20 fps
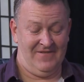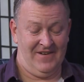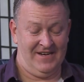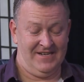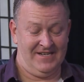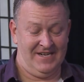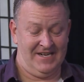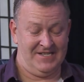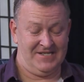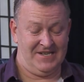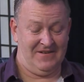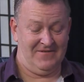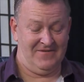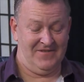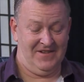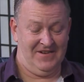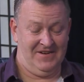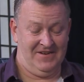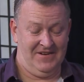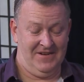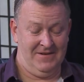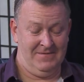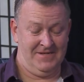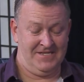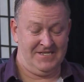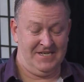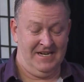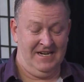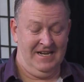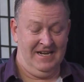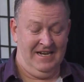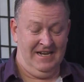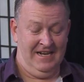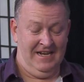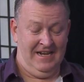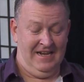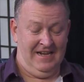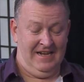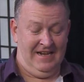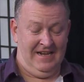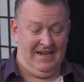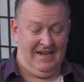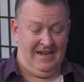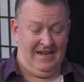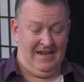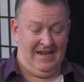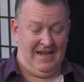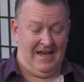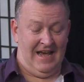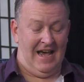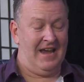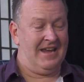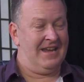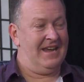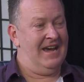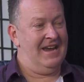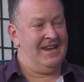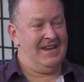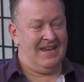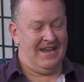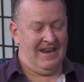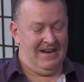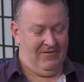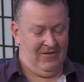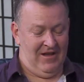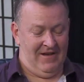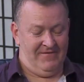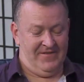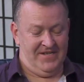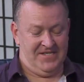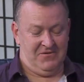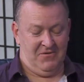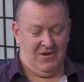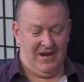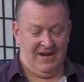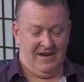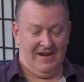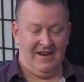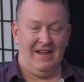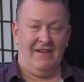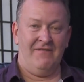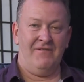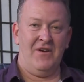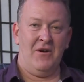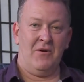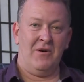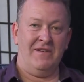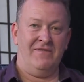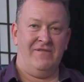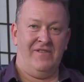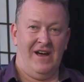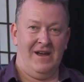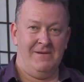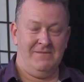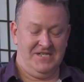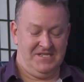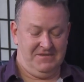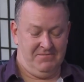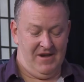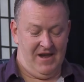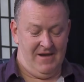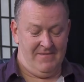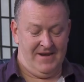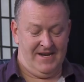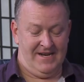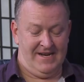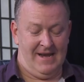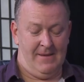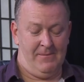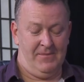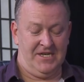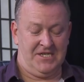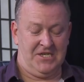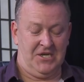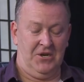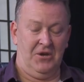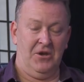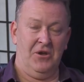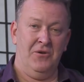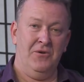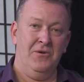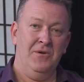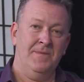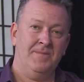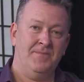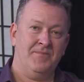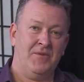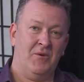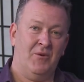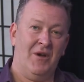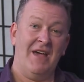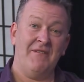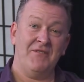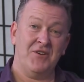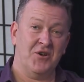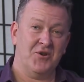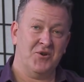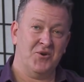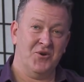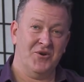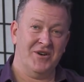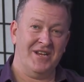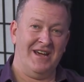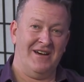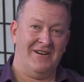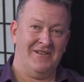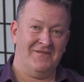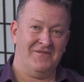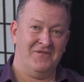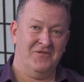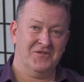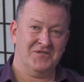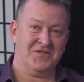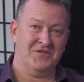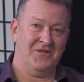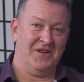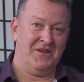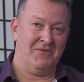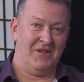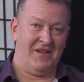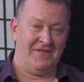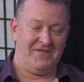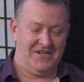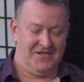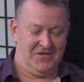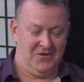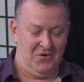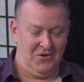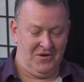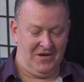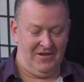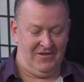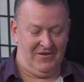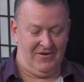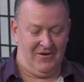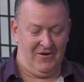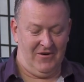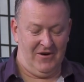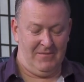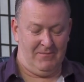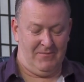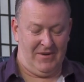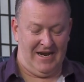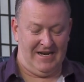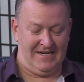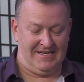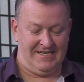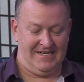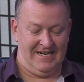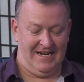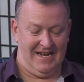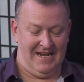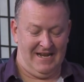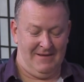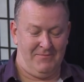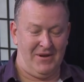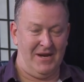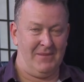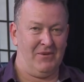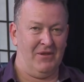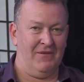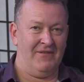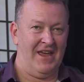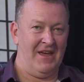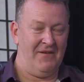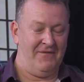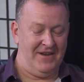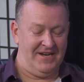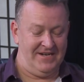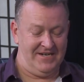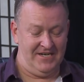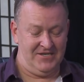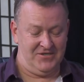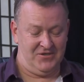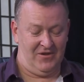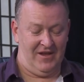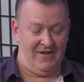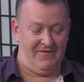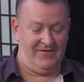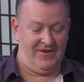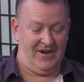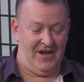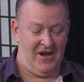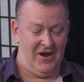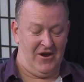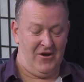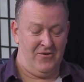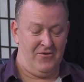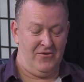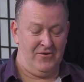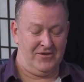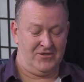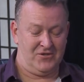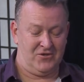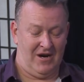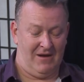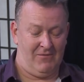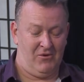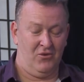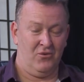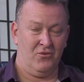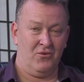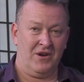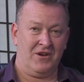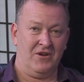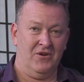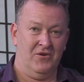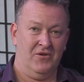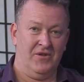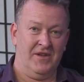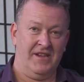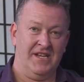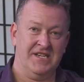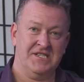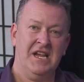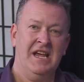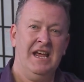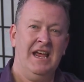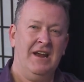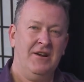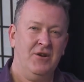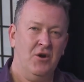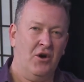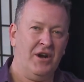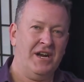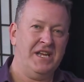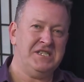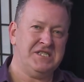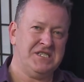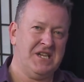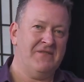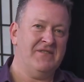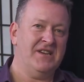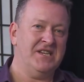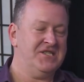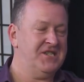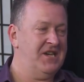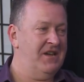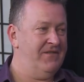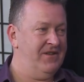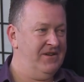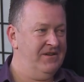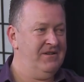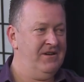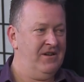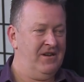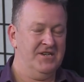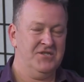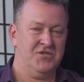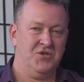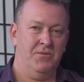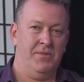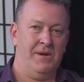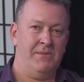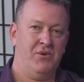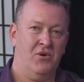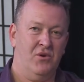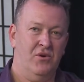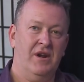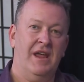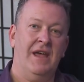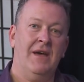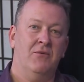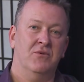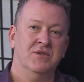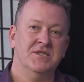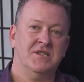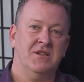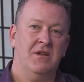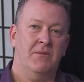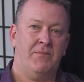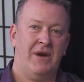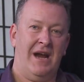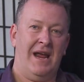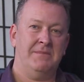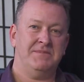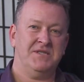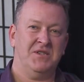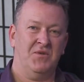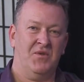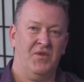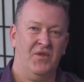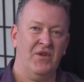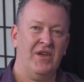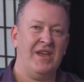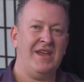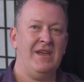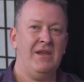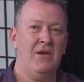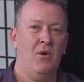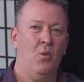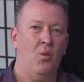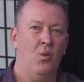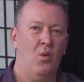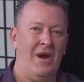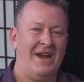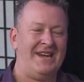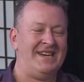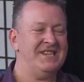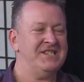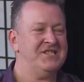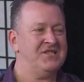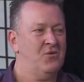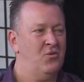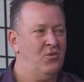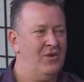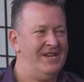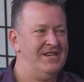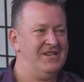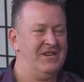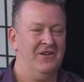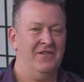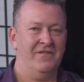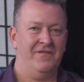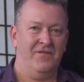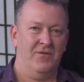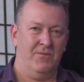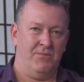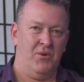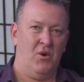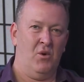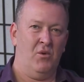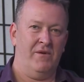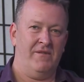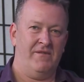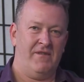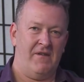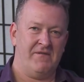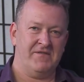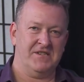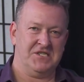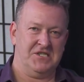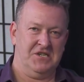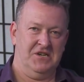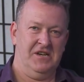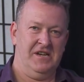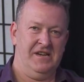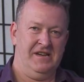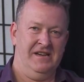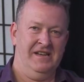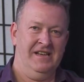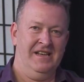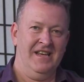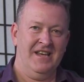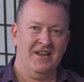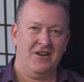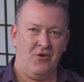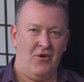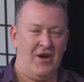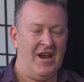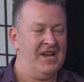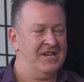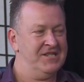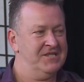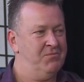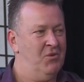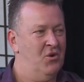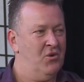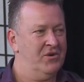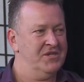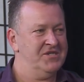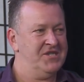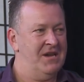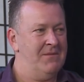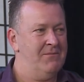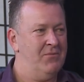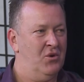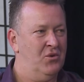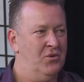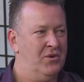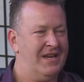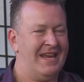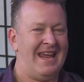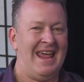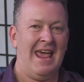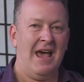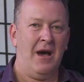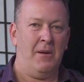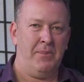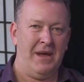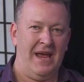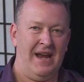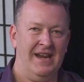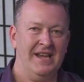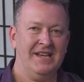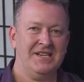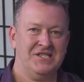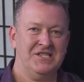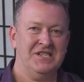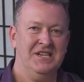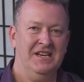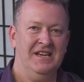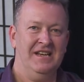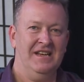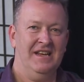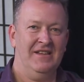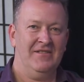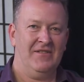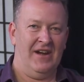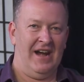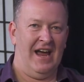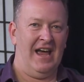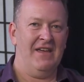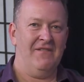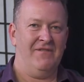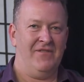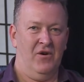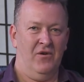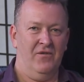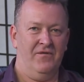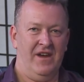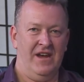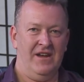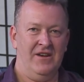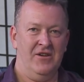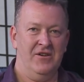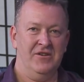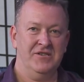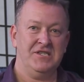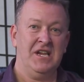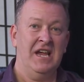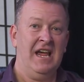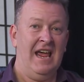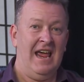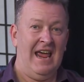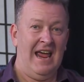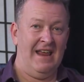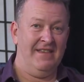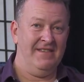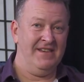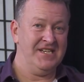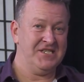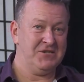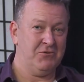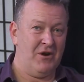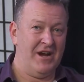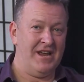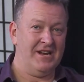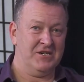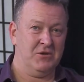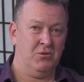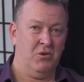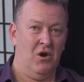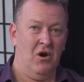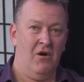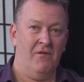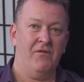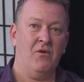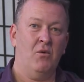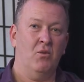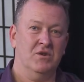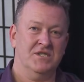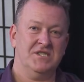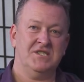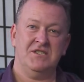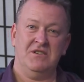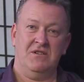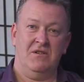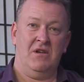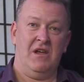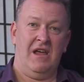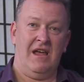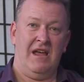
fantastic for the Demons. Kudos to them. Okay, you're going to love this one. A very famous moment. Number two, we haven't got audio, unfortunately. We'll have to talk you through it. But uh, people of our vintage will have no trouble recalling this. 1977, it should be pointed out, was perhaps the wettest winter of football we've ever seen. Grounds more resembled cow paddocks than AFL venues. And this round 12 was